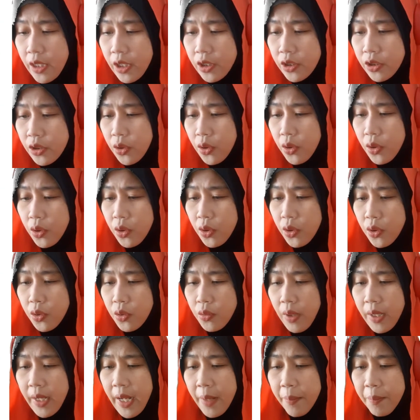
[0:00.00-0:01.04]
So
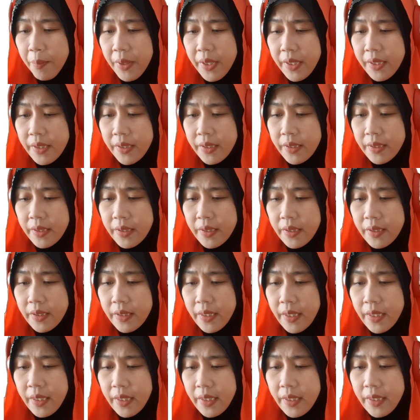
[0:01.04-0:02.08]
what happens,
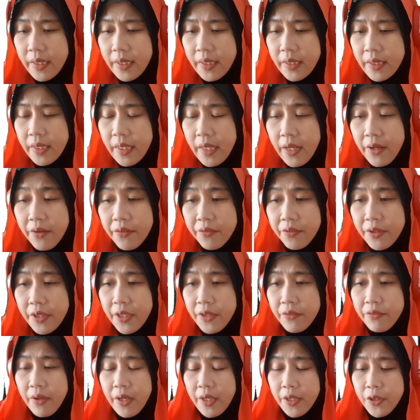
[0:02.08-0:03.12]
okay, in
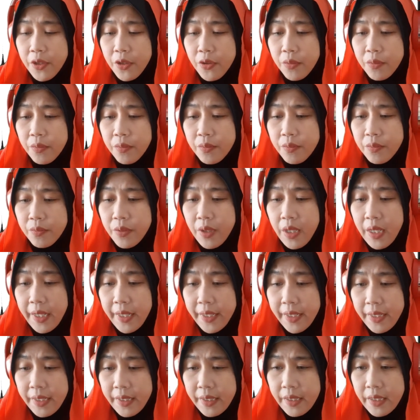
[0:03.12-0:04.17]
every vacuum
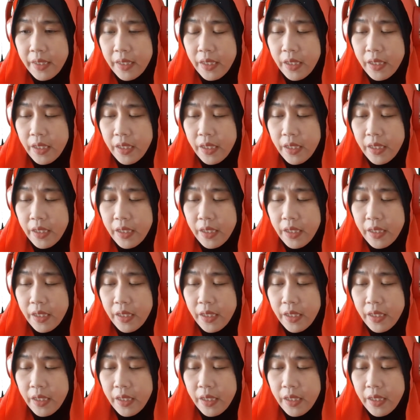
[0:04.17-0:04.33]
cleaner?